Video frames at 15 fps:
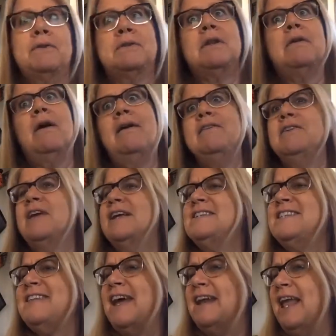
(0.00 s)
you get to that
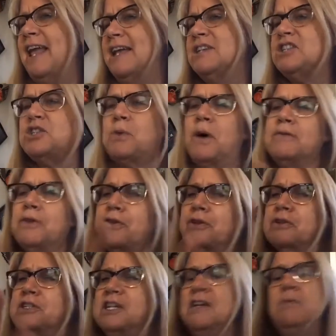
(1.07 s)
age, 12 or 13,
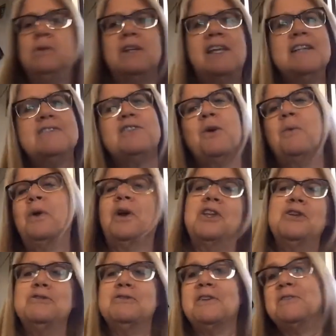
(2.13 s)
when kids don't want to use their
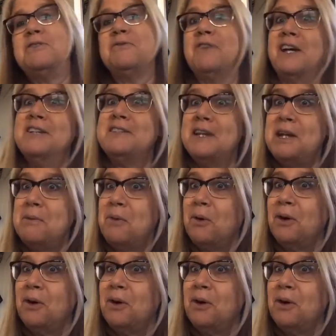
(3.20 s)
device anymore.